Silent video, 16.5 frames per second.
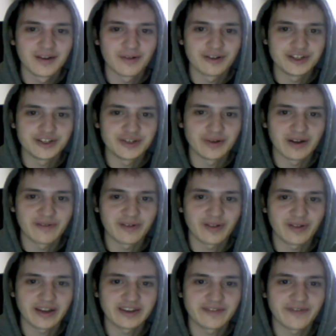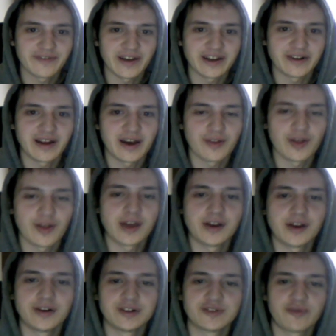Would you ever like to find out how the
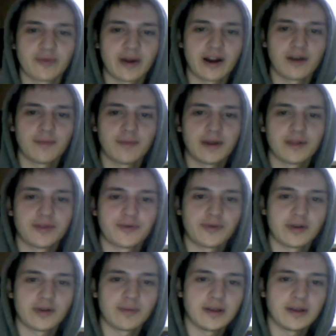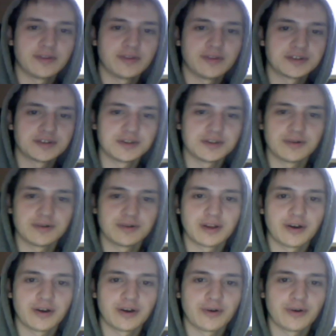editors from Iron Man 3 made the suit
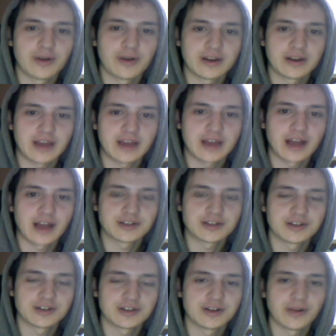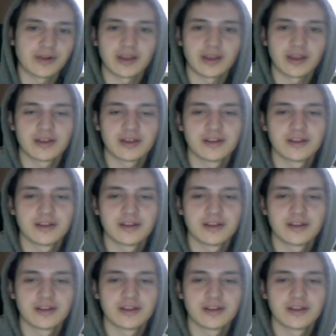go and attach to Tony?